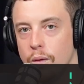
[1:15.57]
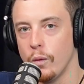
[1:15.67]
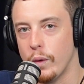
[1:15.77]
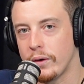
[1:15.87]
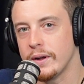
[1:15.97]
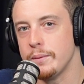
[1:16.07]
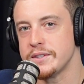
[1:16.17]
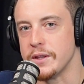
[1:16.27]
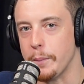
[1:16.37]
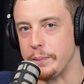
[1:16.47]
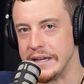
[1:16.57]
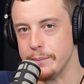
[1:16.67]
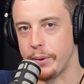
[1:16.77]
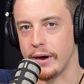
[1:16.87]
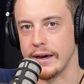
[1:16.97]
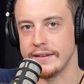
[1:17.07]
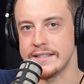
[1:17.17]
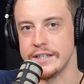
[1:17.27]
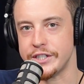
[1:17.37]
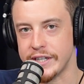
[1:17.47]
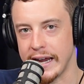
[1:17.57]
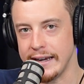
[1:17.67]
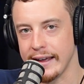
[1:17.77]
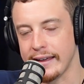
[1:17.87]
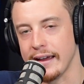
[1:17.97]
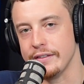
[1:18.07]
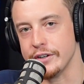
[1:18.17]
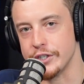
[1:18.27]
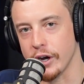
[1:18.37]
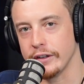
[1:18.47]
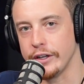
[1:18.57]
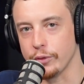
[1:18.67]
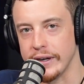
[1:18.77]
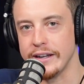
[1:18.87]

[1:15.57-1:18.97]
Welcome to the Bean Pod. This is Shane, aka the Jolly Green